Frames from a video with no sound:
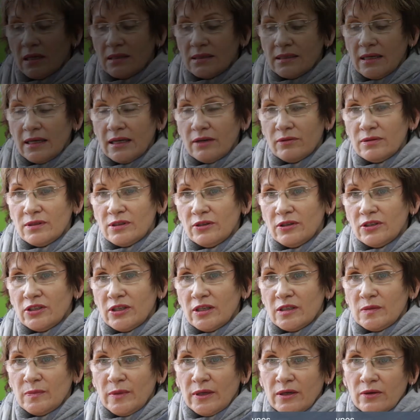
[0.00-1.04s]
So AgResearch
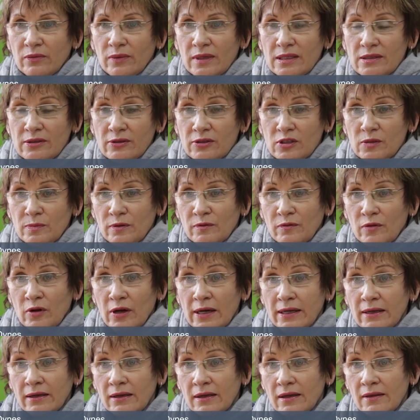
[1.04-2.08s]
has been a research
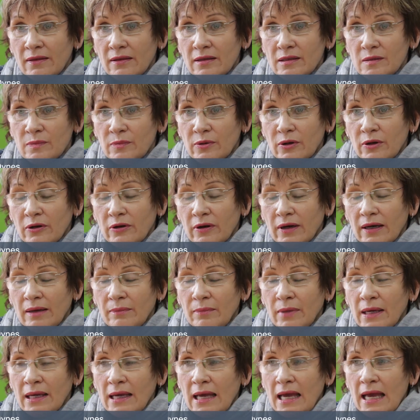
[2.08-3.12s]
provider in this
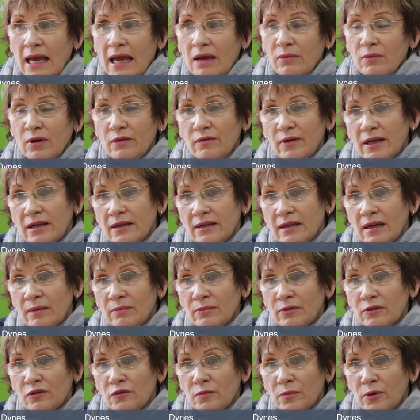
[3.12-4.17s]
program, and we've had a
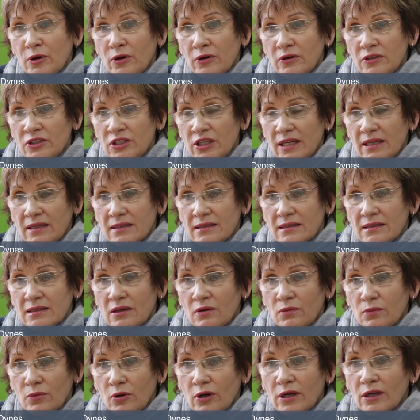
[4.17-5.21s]
number of projects
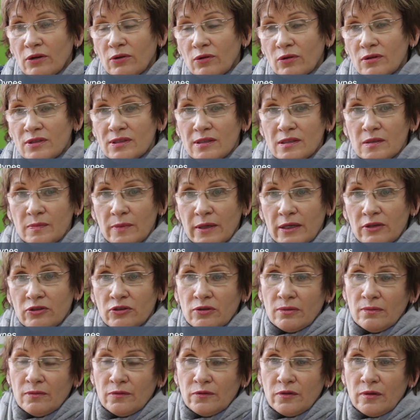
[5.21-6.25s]
right across the
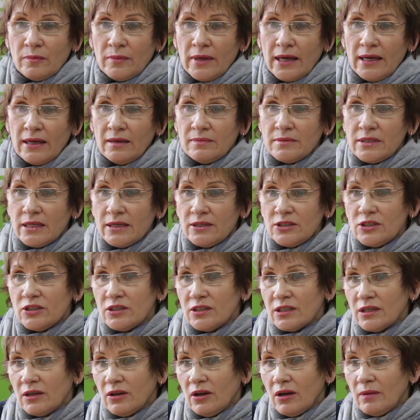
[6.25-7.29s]
spectrum from
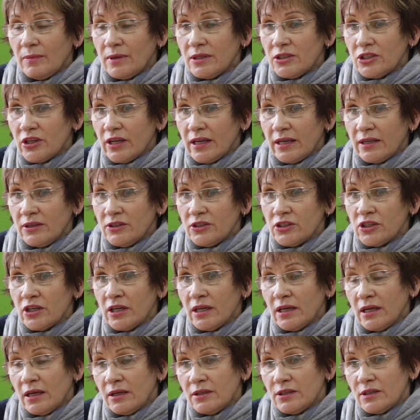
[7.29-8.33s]
adaptation to climate change
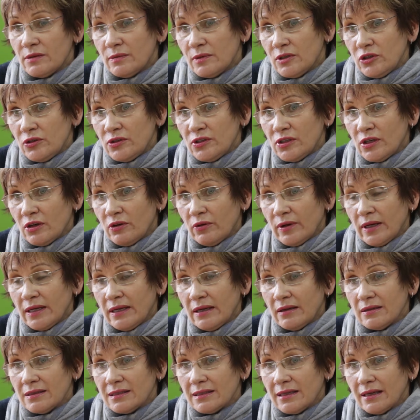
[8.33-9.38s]
to reducing
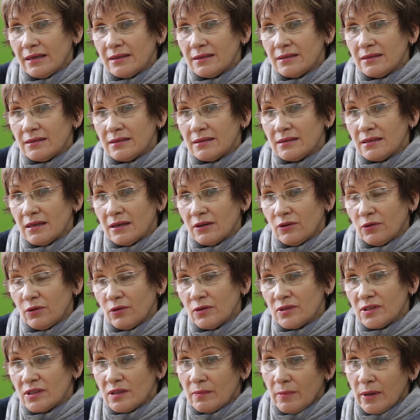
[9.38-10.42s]
greenhouse gases
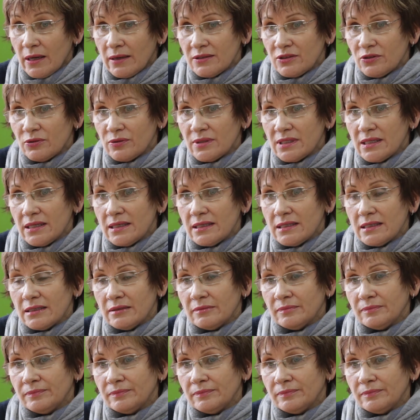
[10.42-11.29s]
across the pastoral sector.